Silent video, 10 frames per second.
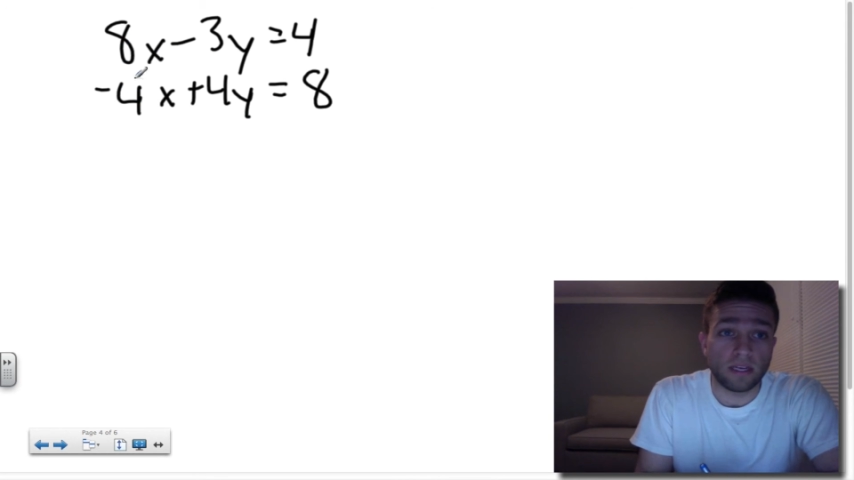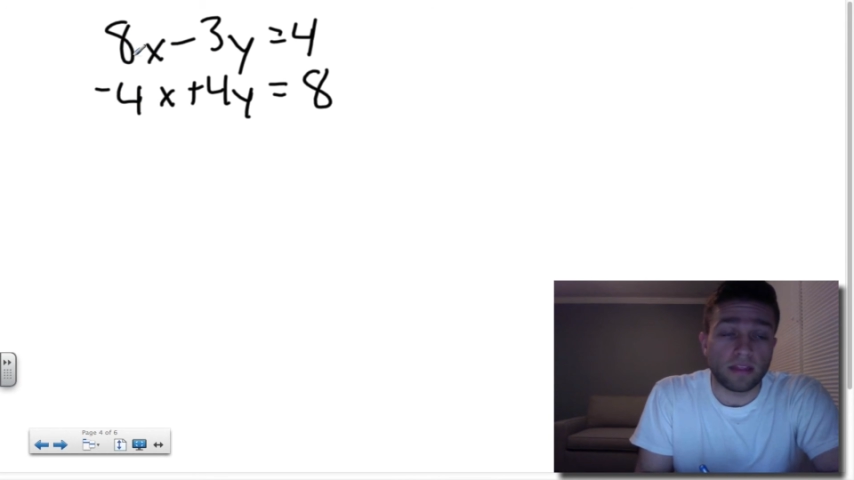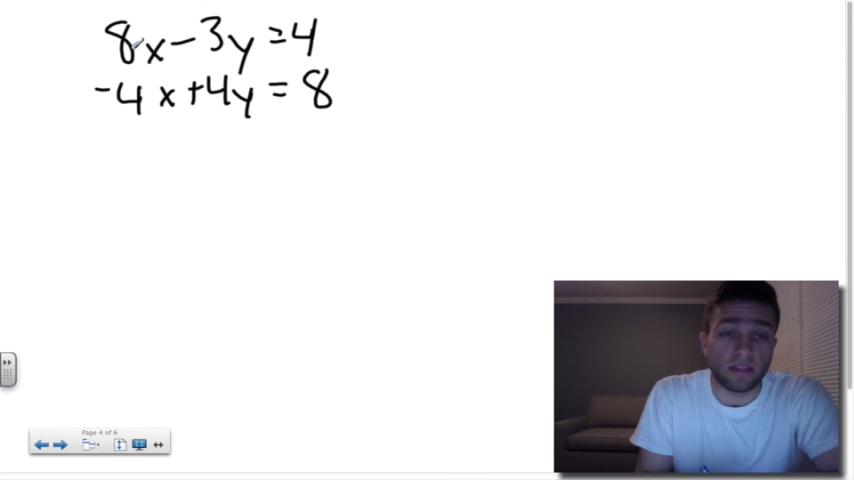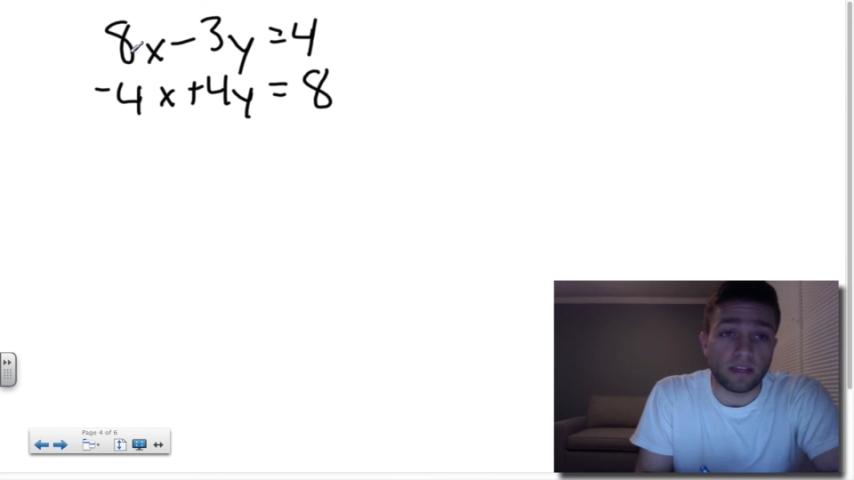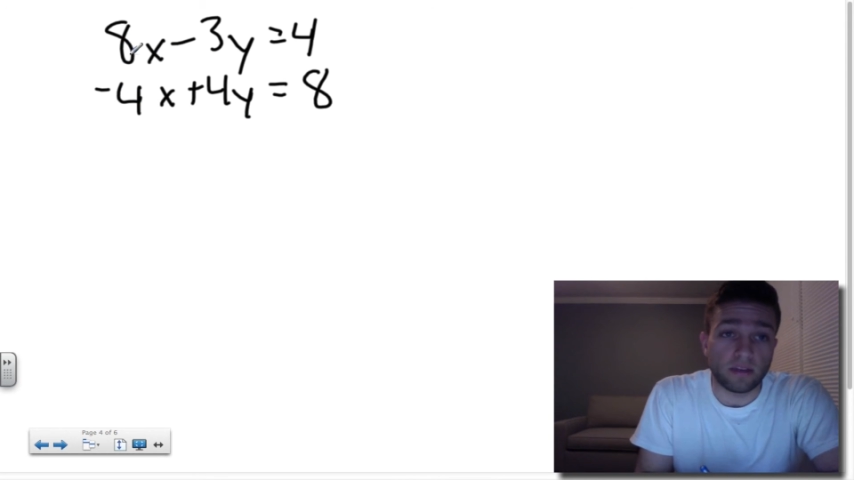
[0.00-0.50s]

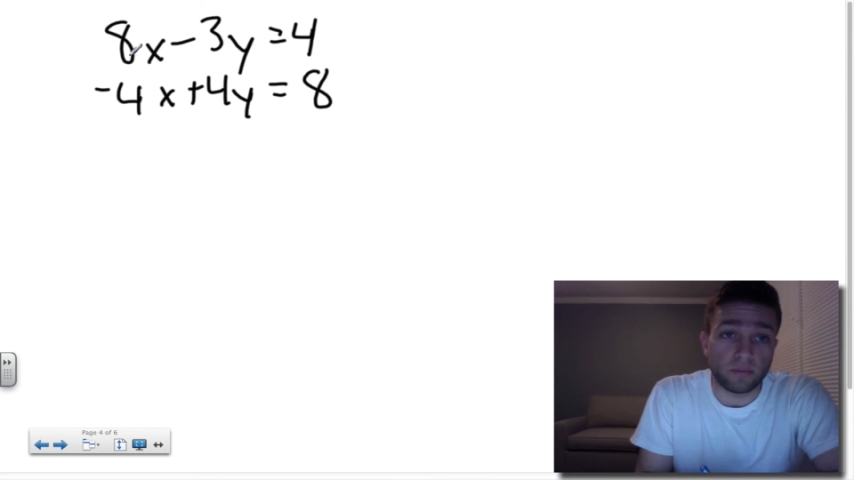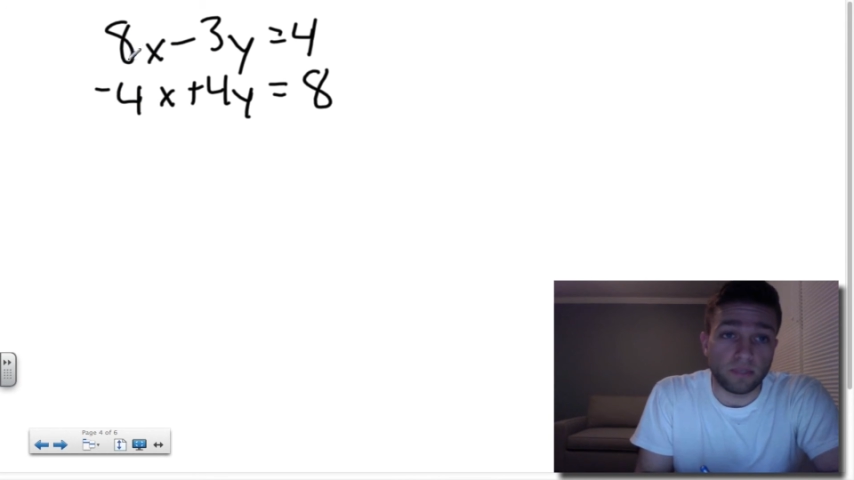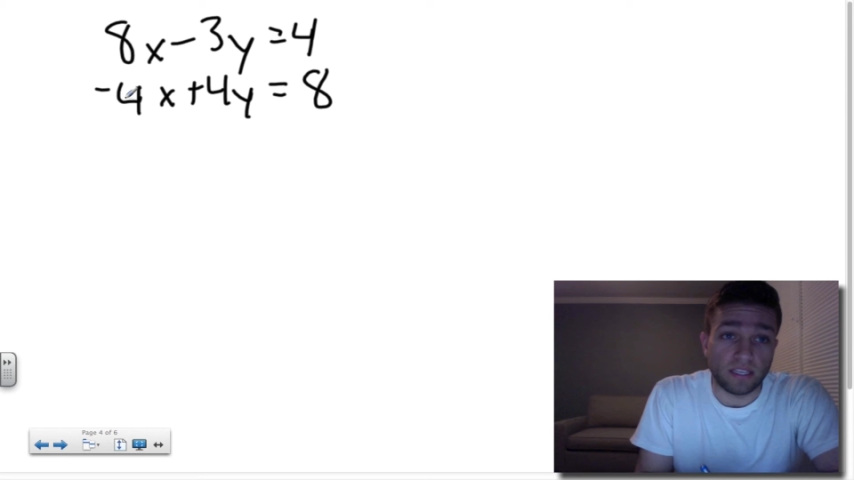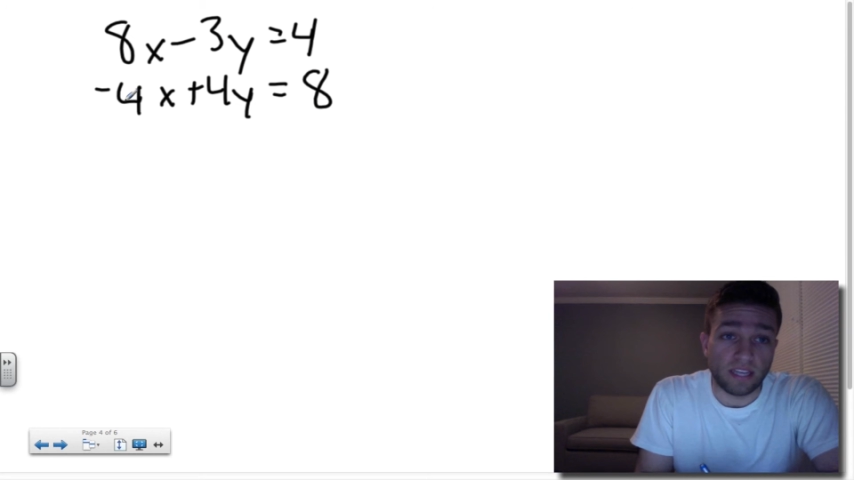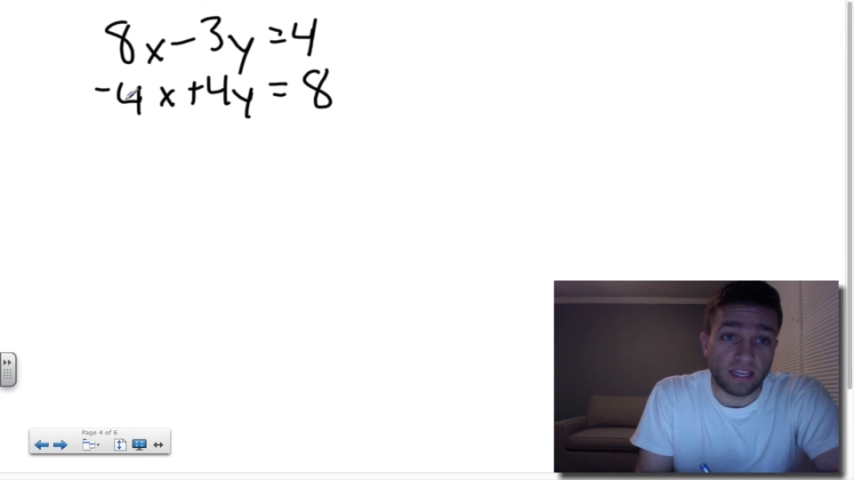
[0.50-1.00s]
then it'll be
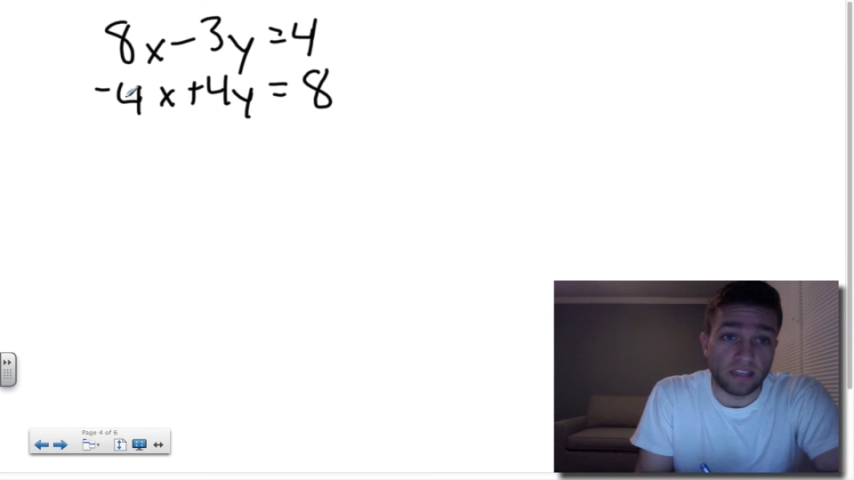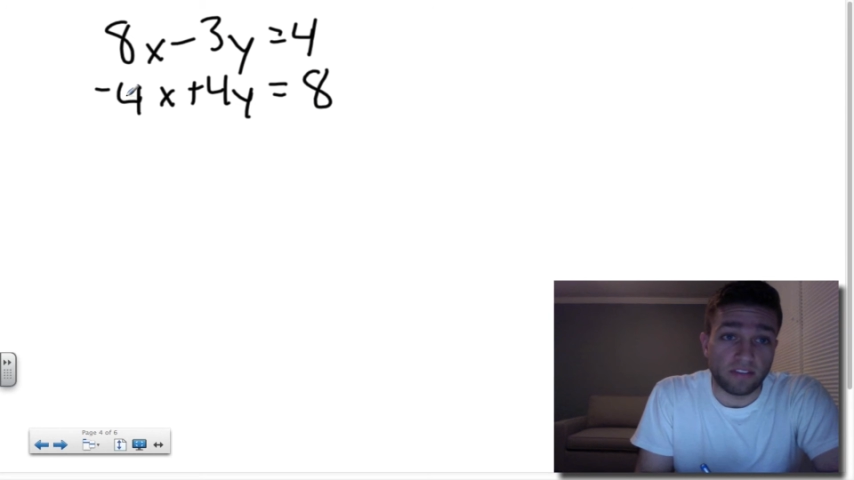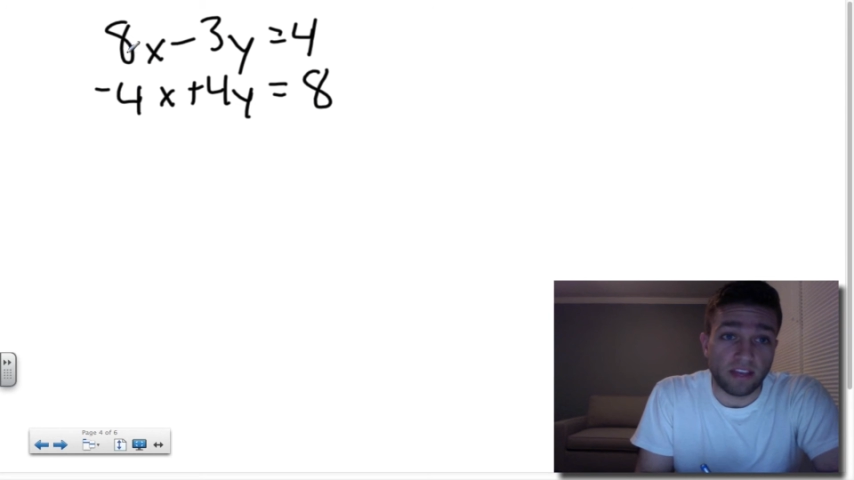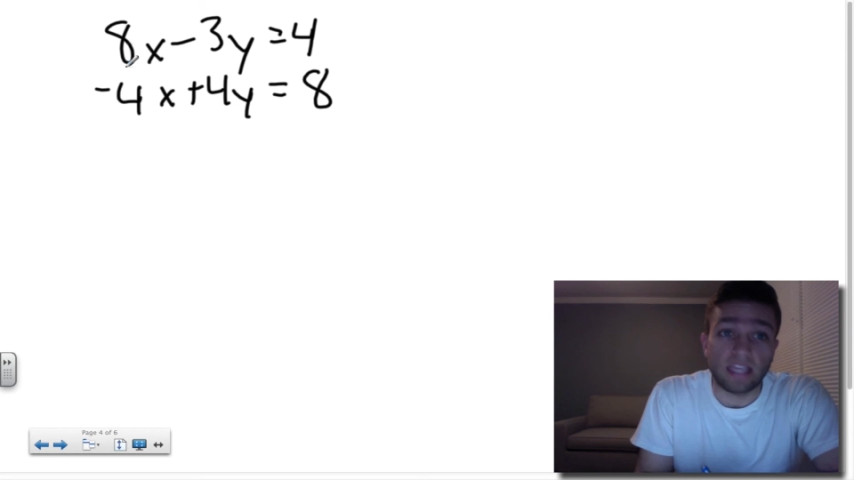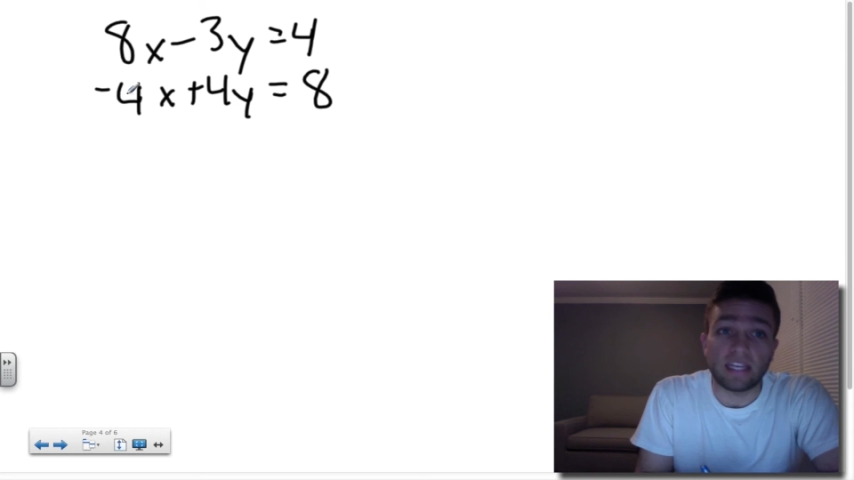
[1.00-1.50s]
a negative
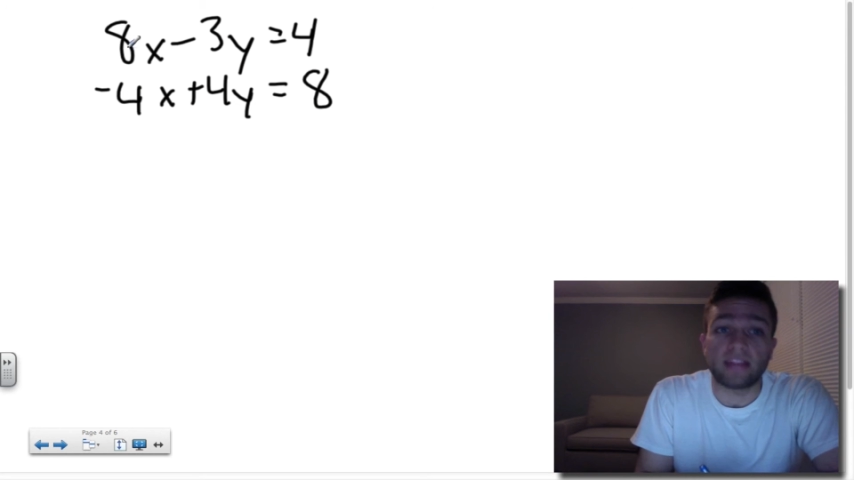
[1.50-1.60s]
8,